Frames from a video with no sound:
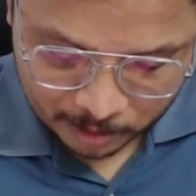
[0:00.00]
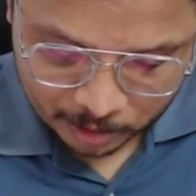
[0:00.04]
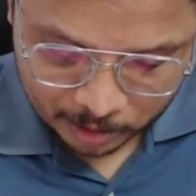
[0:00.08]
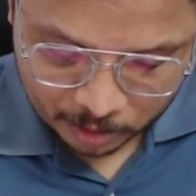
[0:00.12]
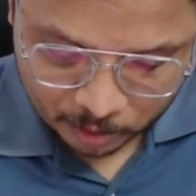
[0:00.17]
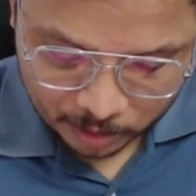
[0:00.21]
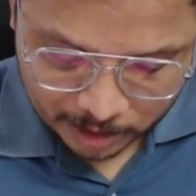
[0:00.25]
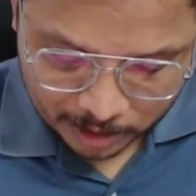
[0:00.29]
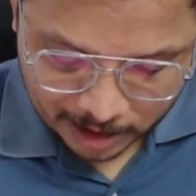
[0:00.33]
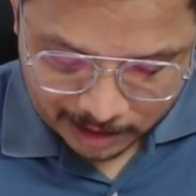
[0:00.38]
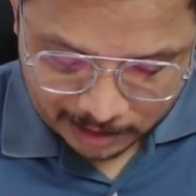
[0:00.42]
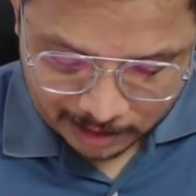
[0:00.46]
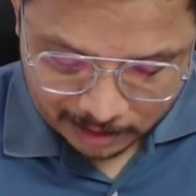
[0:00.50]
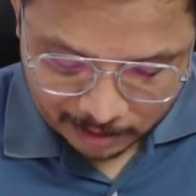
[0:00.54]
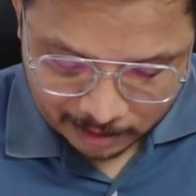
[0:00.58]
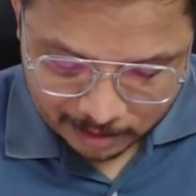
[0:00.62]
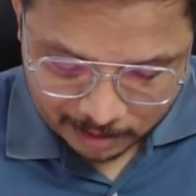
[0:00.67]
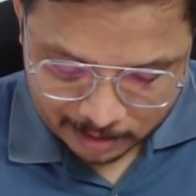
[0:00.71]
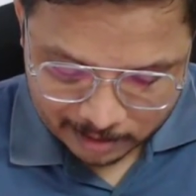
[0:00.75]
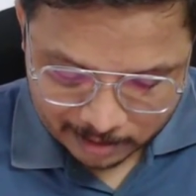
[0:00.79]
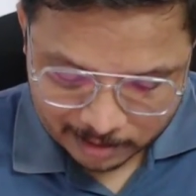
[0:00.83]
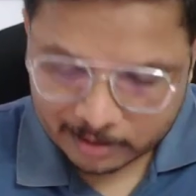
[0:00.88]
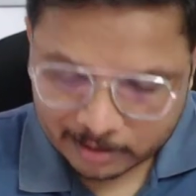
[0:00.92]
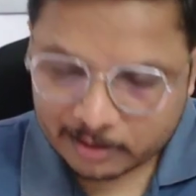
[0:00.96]
total
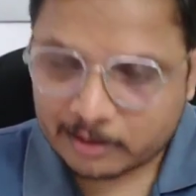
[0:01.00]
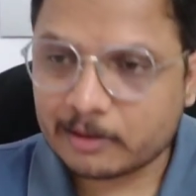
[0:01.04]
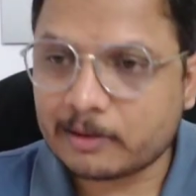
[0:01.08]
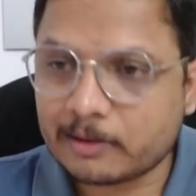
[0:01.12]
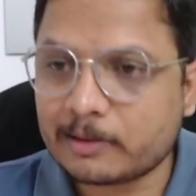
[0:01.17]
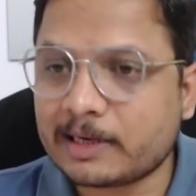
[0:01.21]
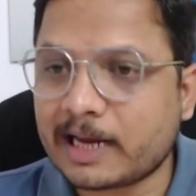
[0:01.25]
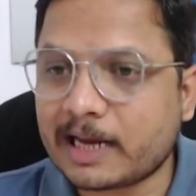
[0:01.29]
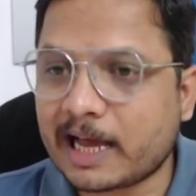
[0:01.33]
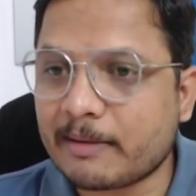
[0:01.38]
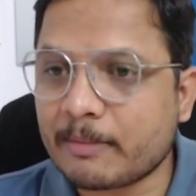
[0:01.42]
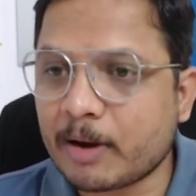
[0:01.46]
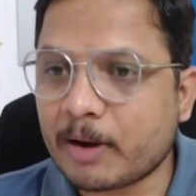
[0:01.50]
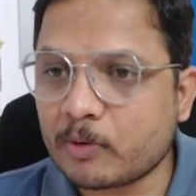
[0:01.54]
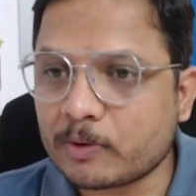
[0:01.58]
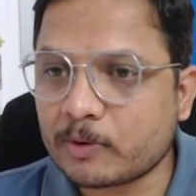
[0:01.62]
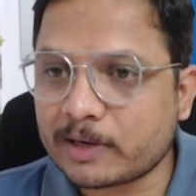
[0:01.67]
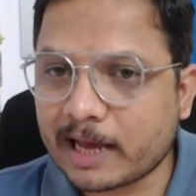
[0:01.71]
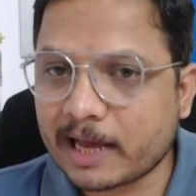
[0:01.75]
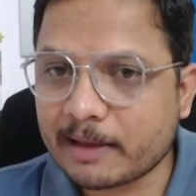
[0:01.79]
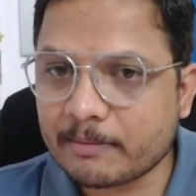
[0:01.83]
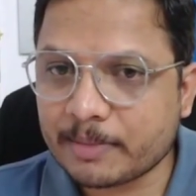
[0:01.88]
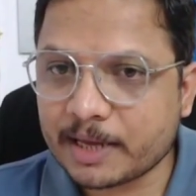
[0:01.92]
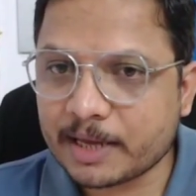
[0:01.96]
timeout
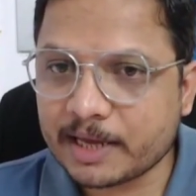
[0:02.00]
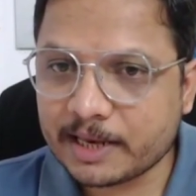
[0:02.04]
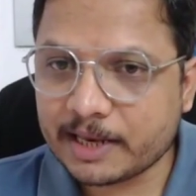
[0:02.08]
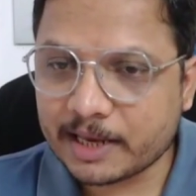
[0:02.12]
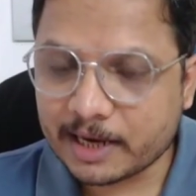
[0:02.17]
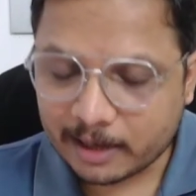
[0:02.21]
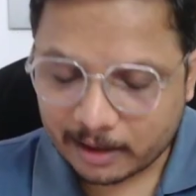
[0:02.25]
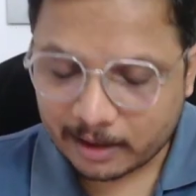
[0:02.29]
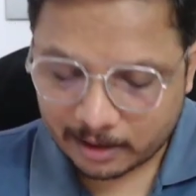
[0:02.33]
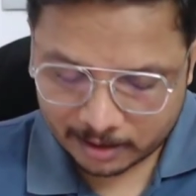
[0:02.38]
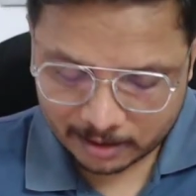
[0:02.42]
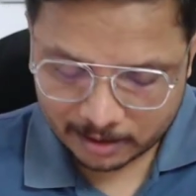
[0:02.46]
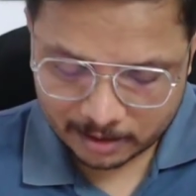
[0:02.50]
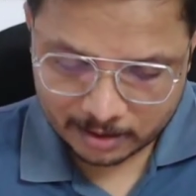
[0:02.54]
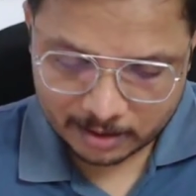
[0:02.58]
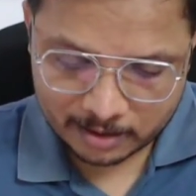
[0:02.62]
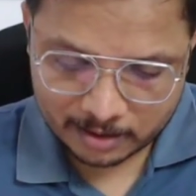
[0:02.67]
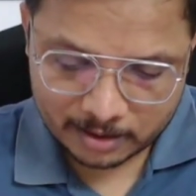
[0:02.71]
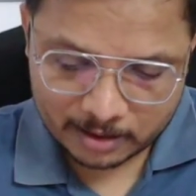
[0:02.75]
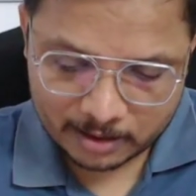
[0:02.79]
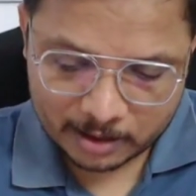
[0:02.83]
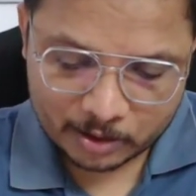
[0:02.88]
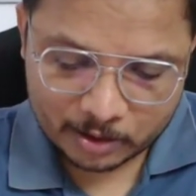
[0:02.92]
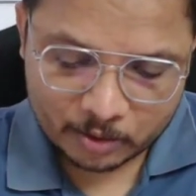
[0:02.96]
time period.
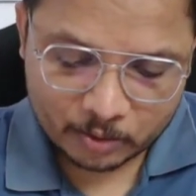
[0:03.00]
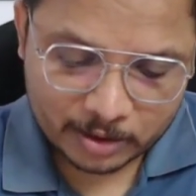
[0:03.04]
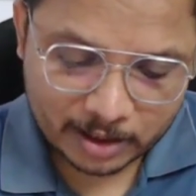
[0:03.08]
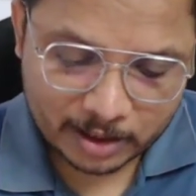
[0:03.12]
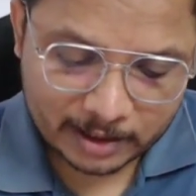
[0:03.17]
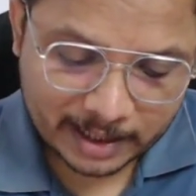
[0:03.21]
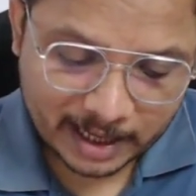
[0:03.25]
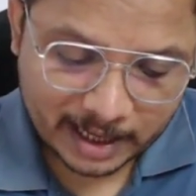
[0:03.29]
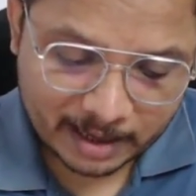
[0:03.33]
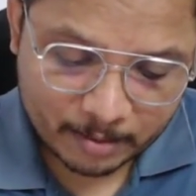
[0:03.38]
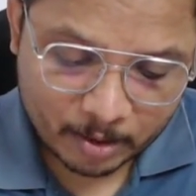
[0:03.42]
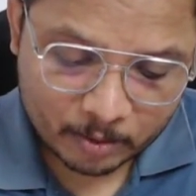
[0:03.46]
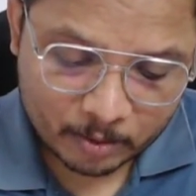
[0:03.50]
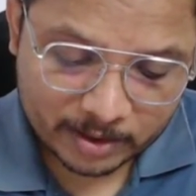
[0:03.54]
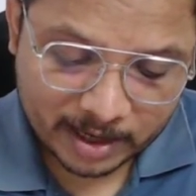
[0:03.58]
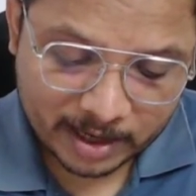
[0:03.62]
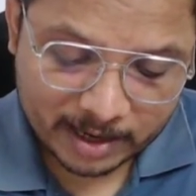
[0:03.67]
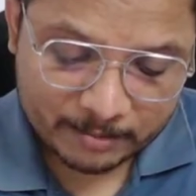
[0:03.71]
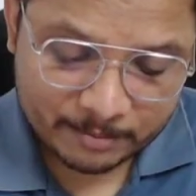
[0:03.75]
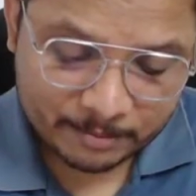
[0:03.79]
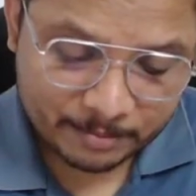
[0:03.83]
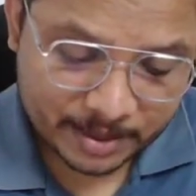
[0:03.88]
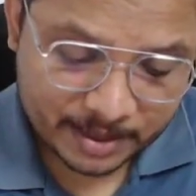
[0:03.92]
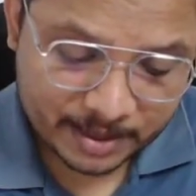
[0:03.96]
Total timeout
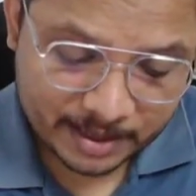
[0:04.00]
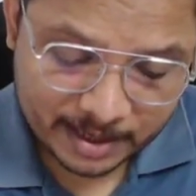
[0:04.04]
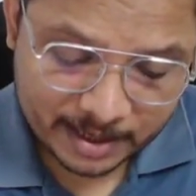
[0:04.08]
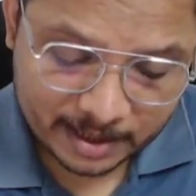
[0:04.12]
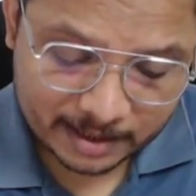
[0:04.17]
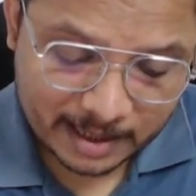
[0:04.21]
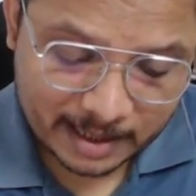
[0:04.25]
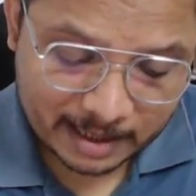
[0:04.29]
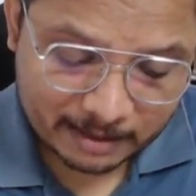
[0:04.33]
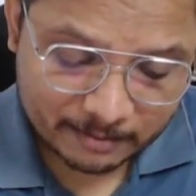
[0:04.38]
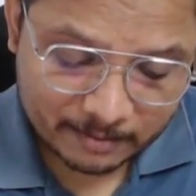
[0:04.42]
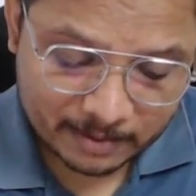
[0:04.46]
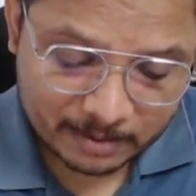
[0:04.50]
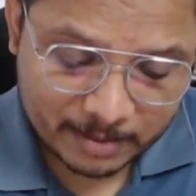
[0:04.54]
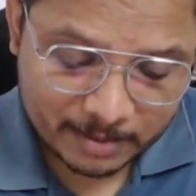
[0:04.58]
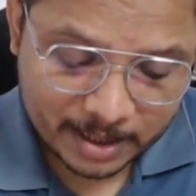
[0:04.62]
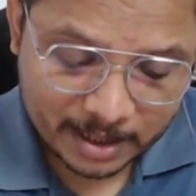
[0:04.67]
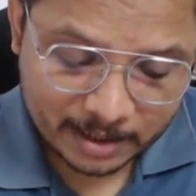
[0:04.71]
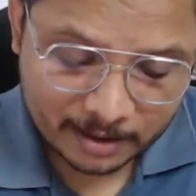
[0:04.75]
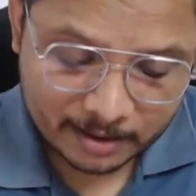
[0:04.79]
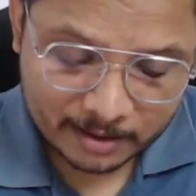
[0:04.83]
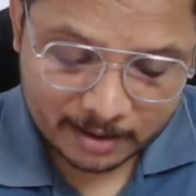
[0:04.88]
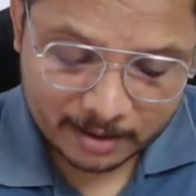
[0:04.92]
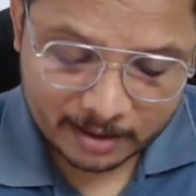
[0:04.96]
time period, that will
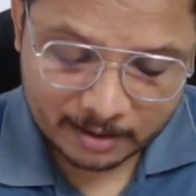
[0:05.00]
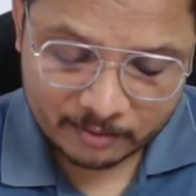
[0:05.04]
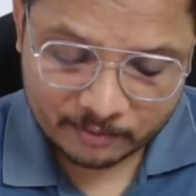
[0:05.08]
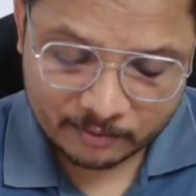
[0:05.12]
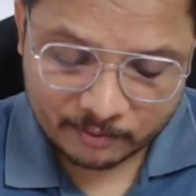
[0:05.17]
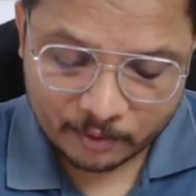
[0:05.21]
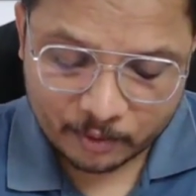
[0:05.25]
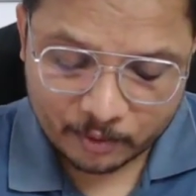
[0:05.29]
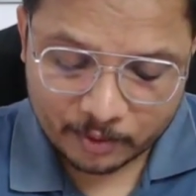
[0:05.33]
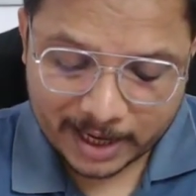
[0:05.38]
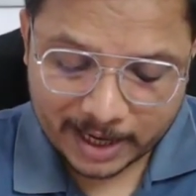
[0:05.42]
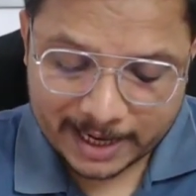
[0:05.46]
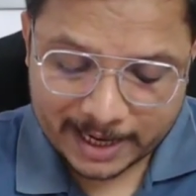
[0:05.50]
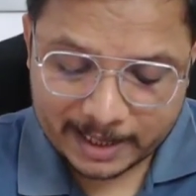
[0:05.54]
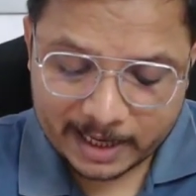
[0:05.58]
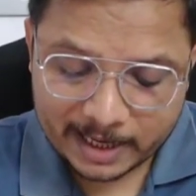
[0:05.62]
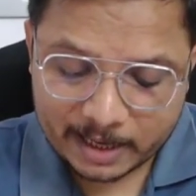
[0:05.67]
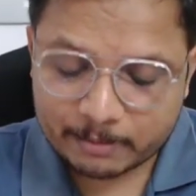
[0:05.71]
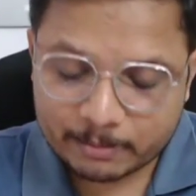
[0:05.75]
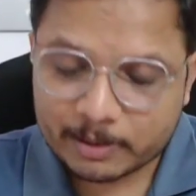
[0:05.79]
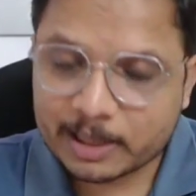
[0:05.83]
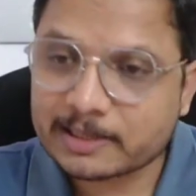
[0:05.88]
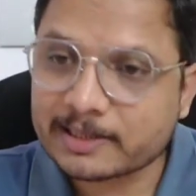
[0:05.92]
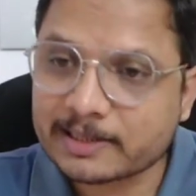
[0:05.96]
be four N
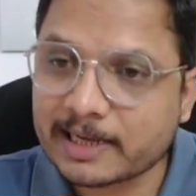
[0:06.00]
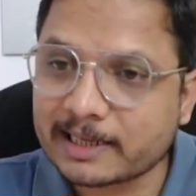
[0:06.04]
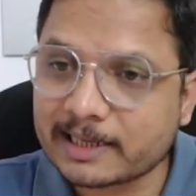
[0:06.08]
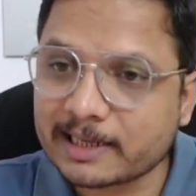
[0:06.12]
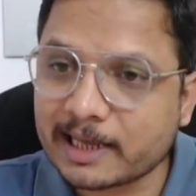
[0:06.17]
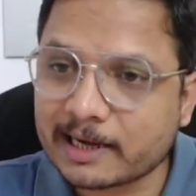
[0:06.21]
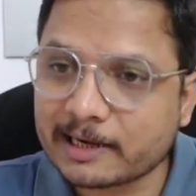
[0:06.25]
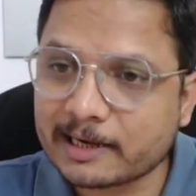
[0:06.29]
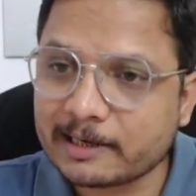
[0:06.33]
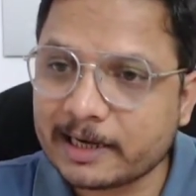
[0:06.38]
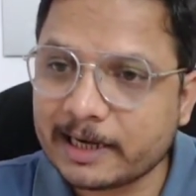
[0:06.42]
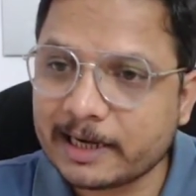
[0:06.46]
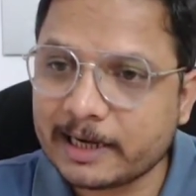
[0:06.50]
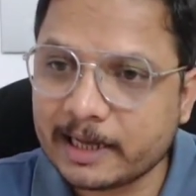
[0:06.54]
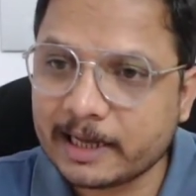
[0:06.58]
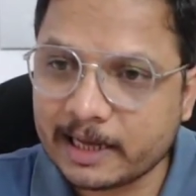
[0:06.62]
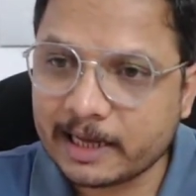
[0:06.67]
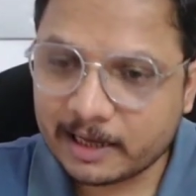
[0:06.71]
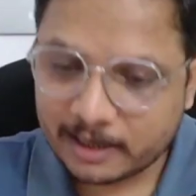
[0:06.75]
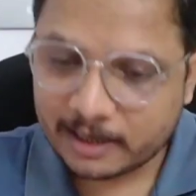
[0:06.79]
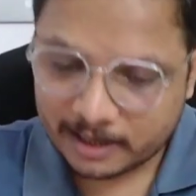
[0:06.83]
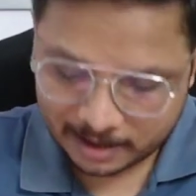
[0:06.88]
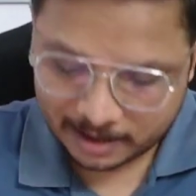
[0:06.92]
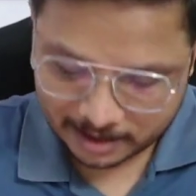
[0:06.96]
D plus N R T
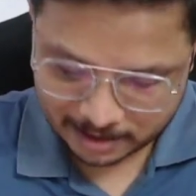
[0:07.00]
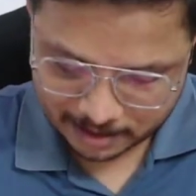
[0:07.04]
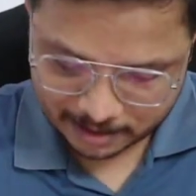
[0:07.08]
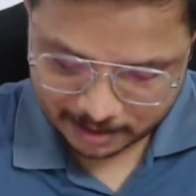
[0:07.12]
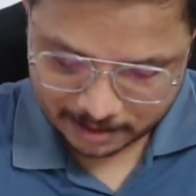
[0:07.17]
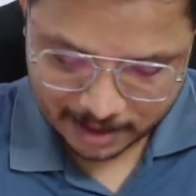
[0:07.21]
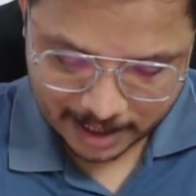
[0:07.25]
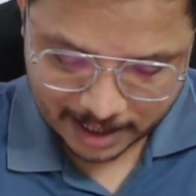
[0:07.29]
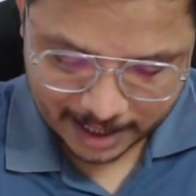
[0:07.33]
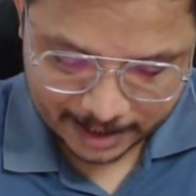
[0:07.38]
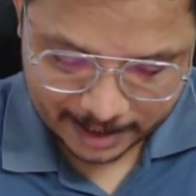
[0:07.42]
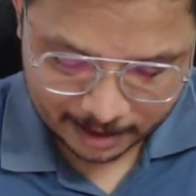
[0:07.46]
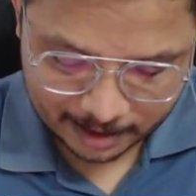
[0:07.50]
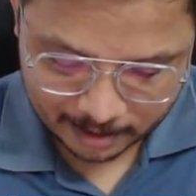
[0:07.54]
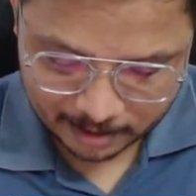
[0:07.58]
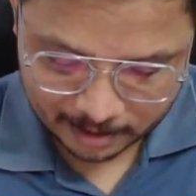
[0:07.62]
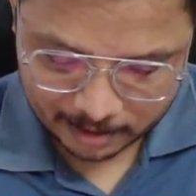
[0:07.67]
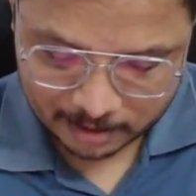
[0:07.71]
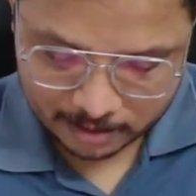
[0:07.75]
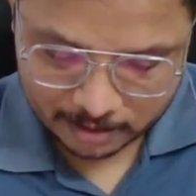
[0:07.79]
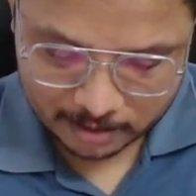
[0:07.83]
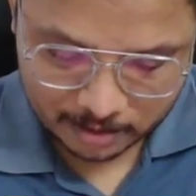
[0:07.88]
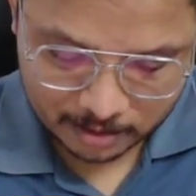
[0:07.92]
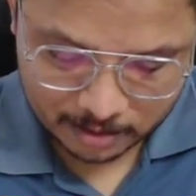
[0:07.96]
T, right?
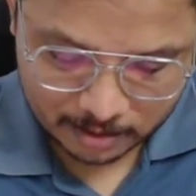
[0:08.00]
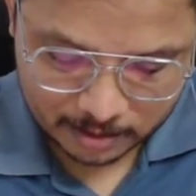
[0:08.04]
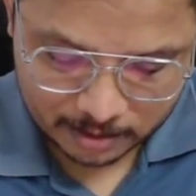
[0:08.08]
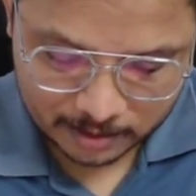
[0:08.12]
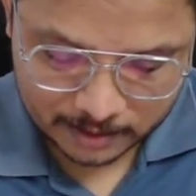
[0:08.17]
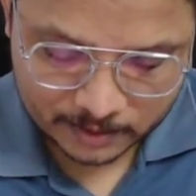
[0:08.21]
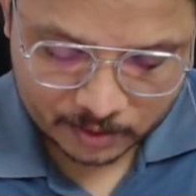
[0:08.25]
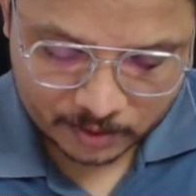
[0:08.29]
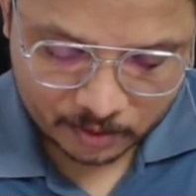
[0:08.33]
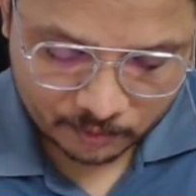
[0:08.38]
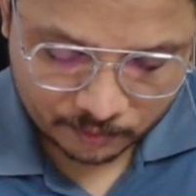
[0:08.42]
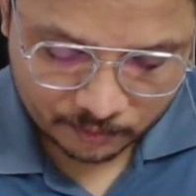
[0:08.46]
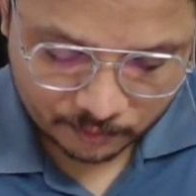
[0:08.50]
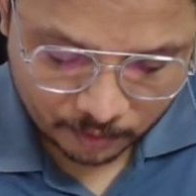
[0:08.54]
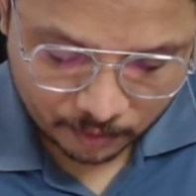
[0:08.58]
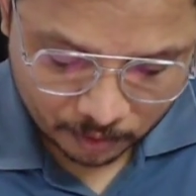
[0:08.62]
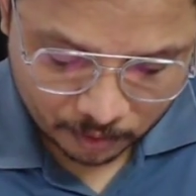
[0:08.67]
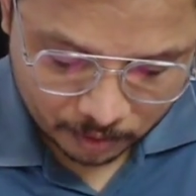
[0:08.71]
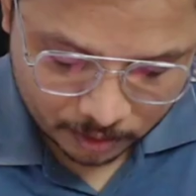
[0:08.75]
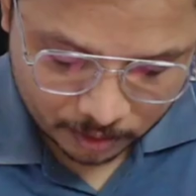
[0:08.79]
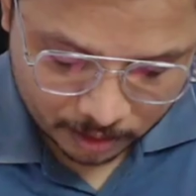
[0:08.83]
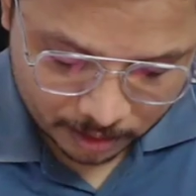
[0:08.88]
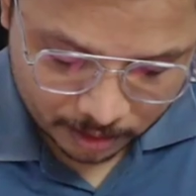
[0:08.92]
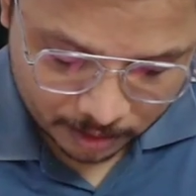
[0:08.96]
So
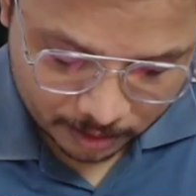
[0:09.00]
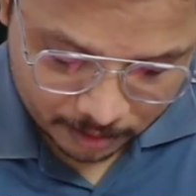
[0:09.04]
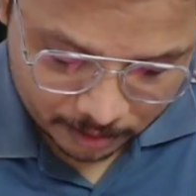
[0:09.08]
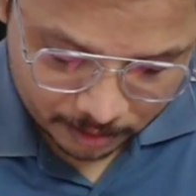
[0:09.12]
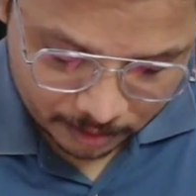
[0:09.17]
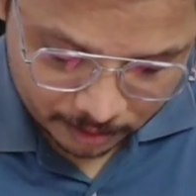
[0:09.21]
four